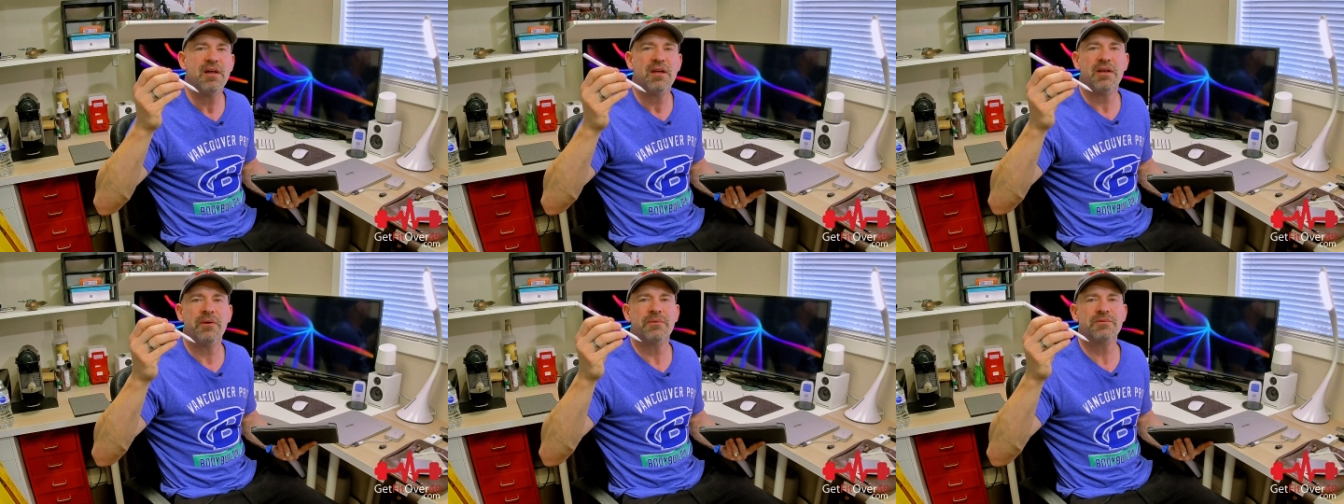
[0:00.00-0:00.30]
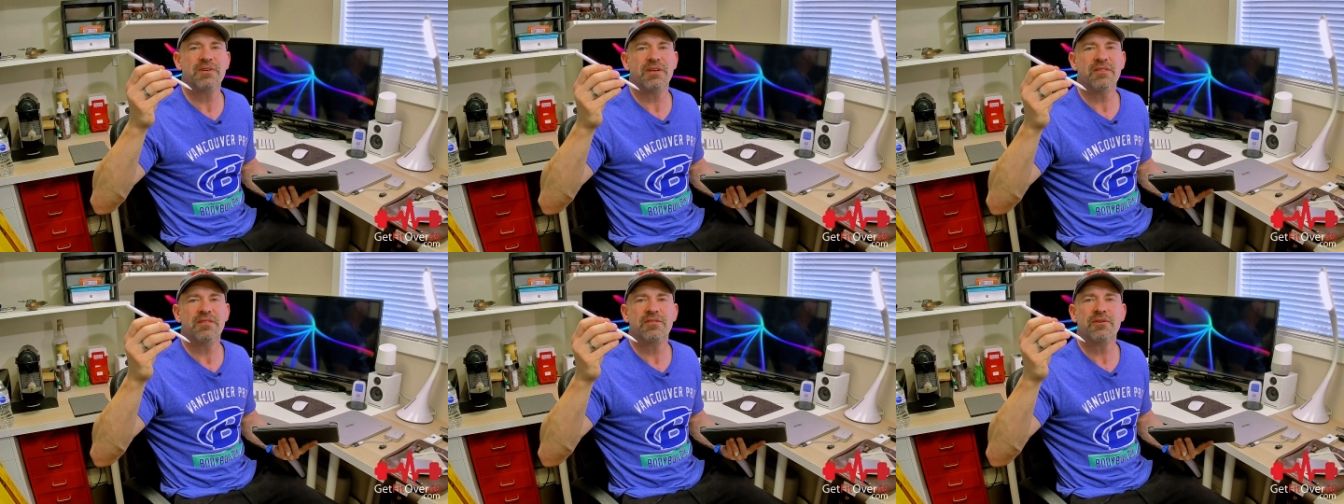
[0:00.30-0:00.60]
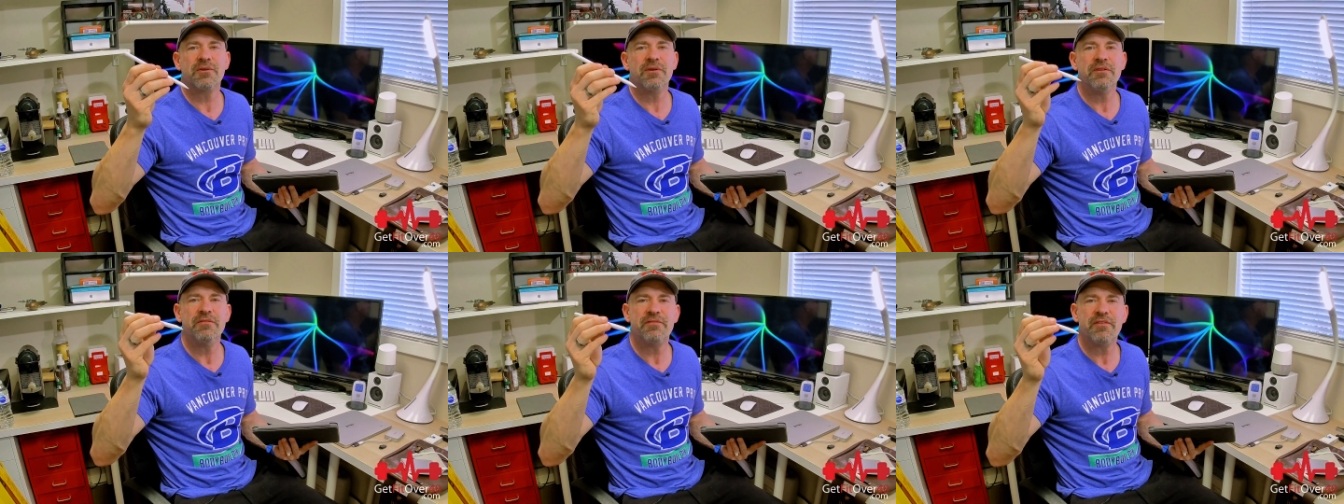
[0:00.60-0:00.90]
it was like
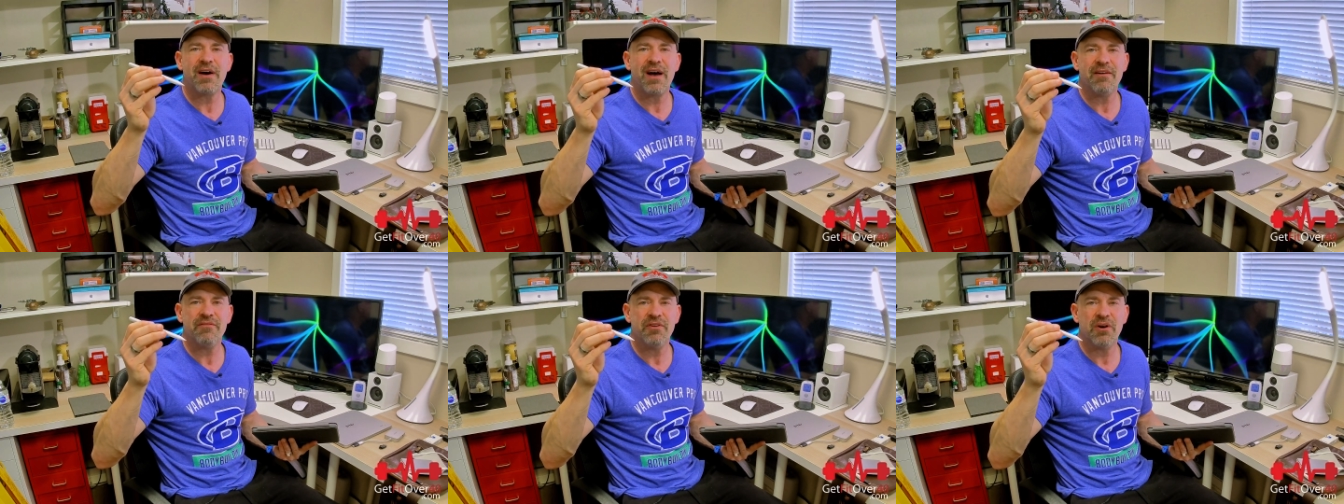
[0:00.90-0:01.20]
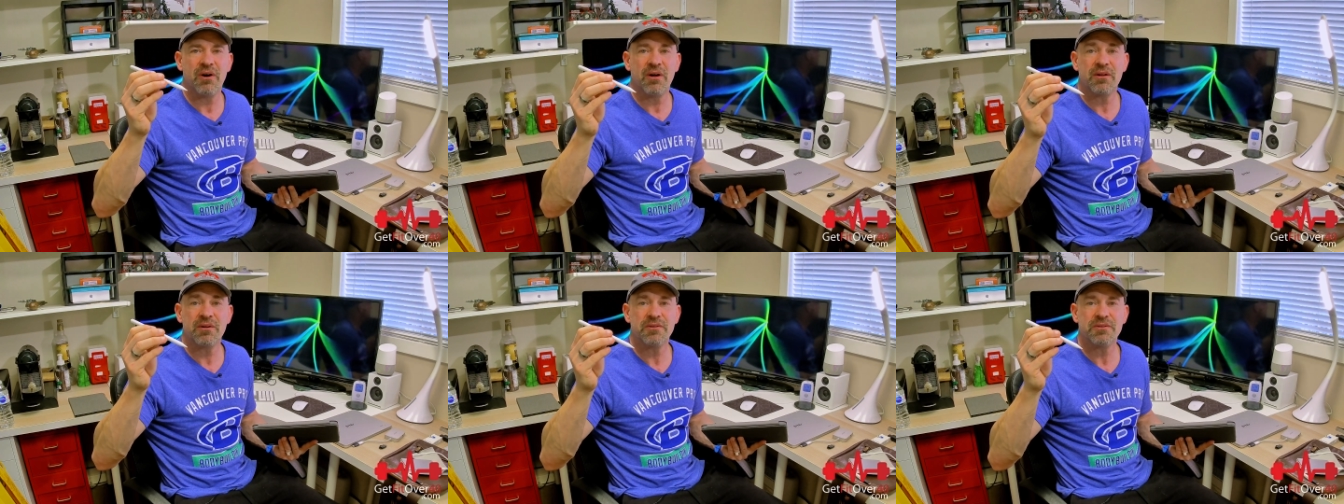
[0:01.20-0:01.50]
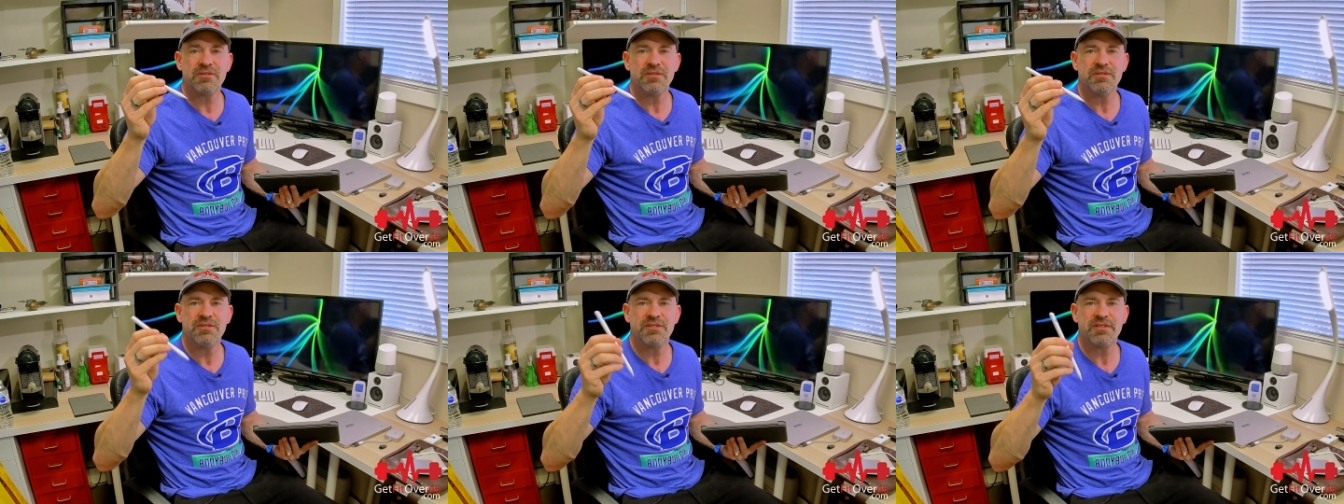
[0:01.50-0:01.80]

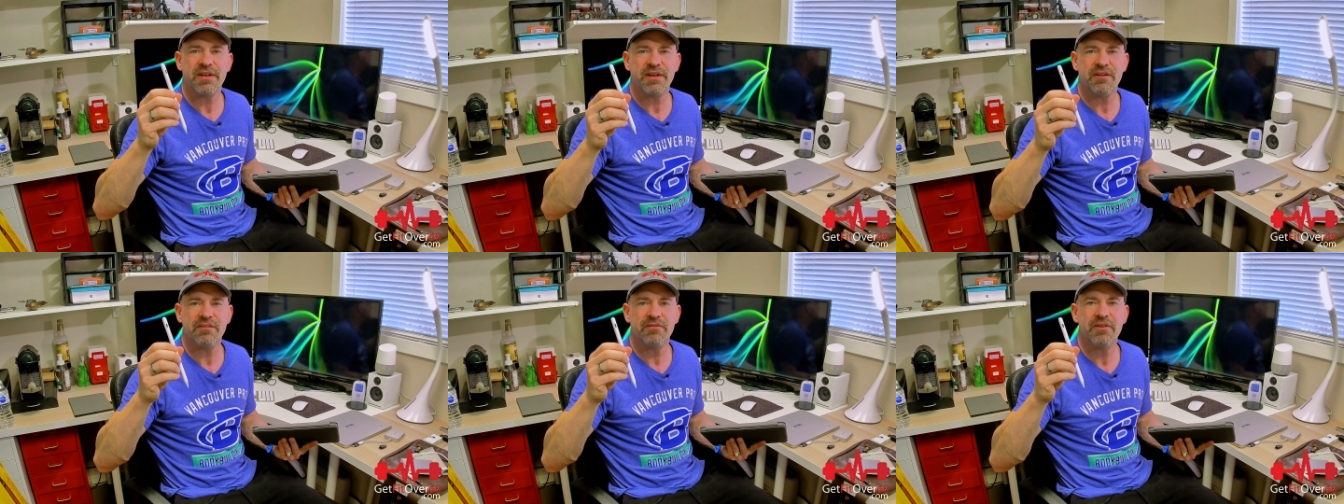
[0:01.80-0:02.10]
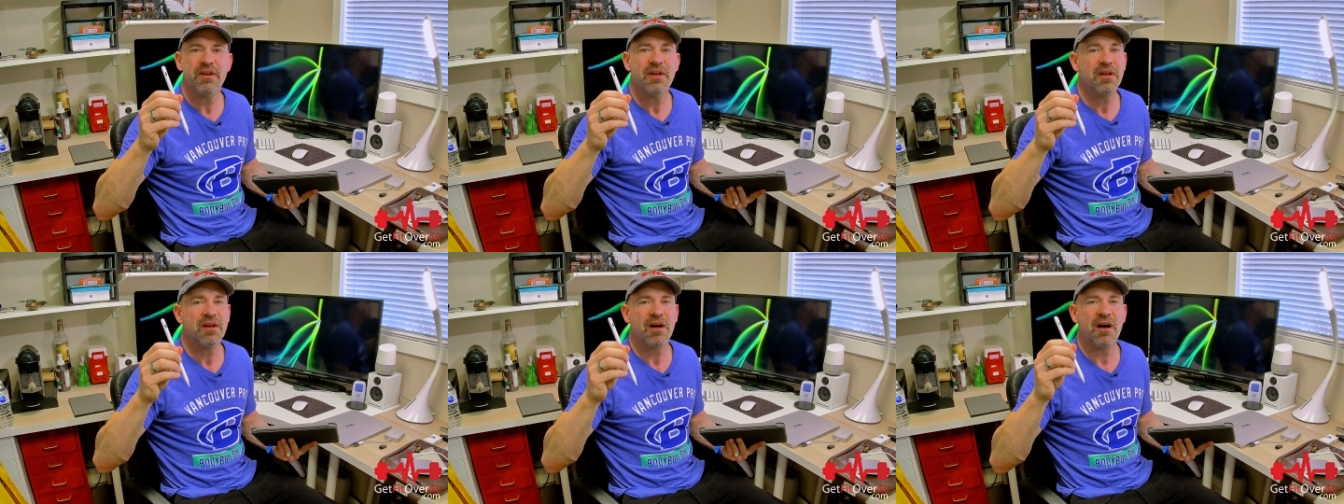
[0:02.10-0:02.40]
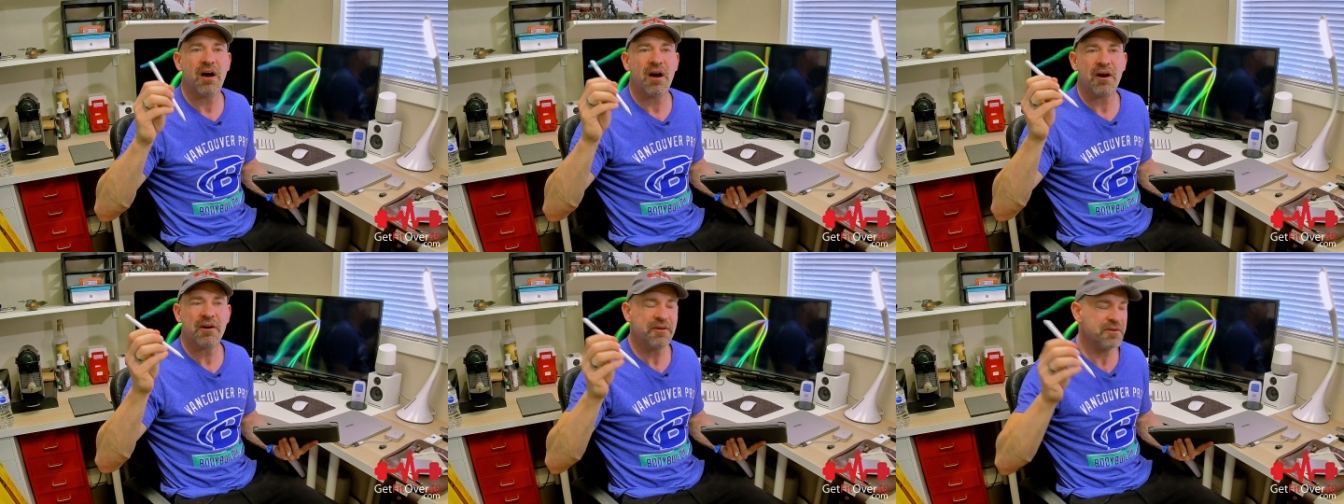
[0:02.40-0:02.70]
$35 instead of
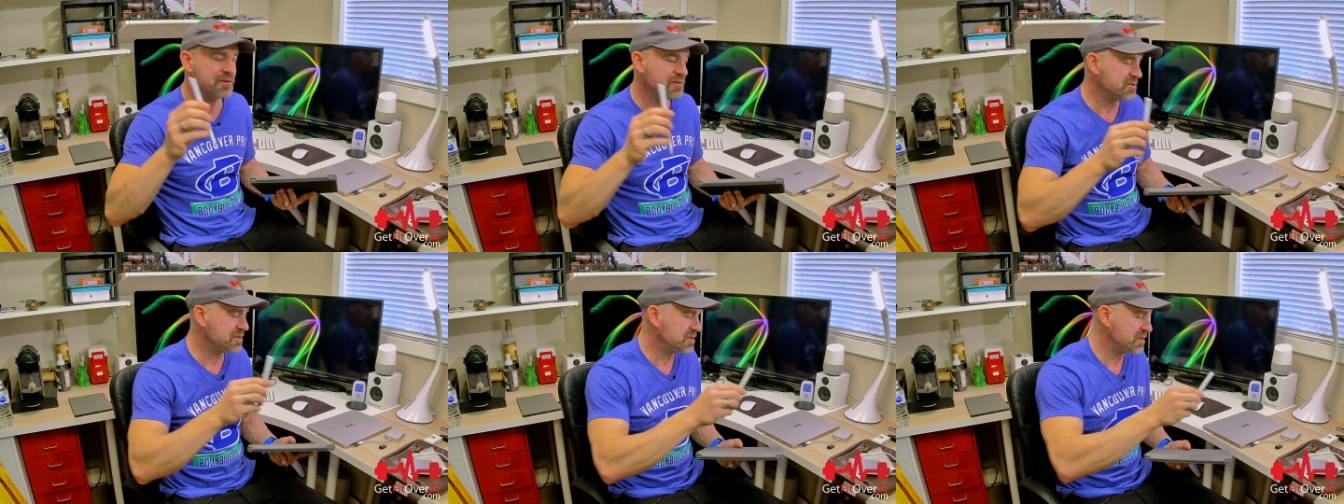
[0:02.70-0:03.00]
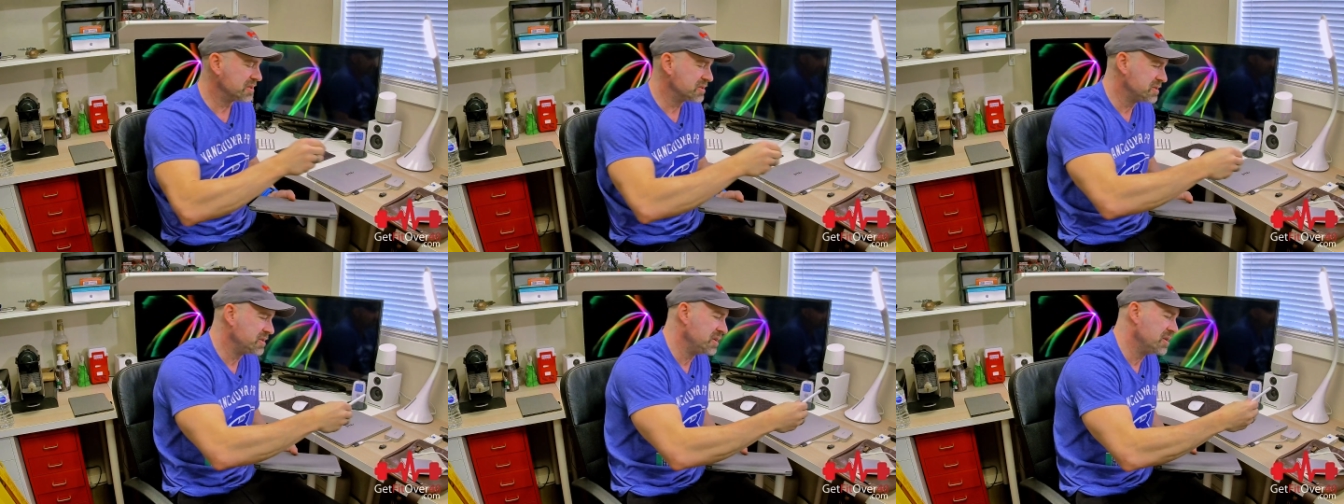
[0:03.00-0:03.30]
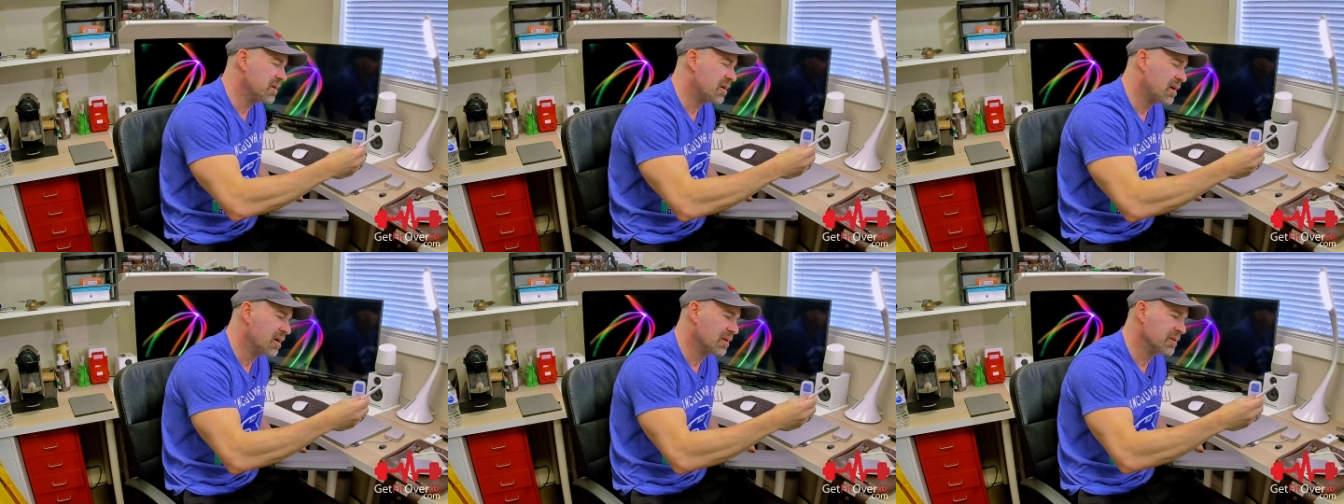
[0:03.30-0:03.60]

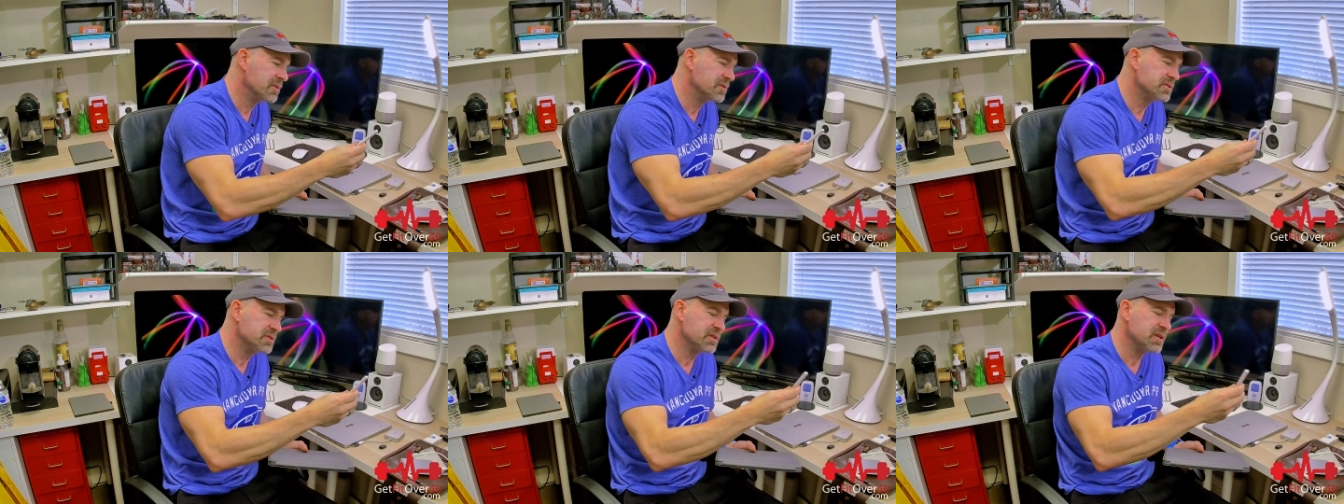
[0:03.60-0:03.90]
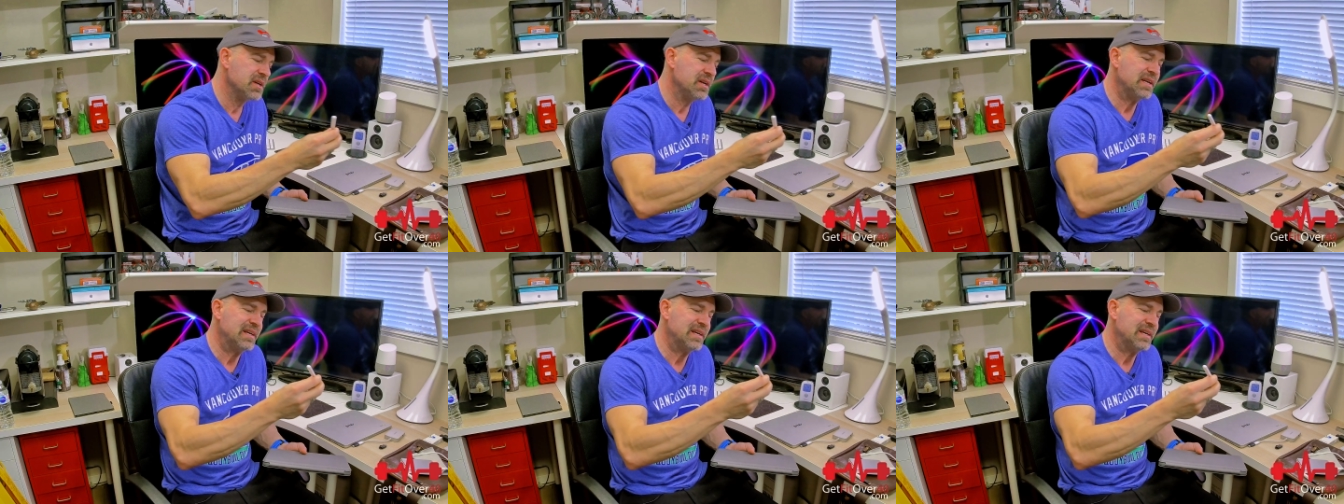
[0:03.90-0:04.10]
$160.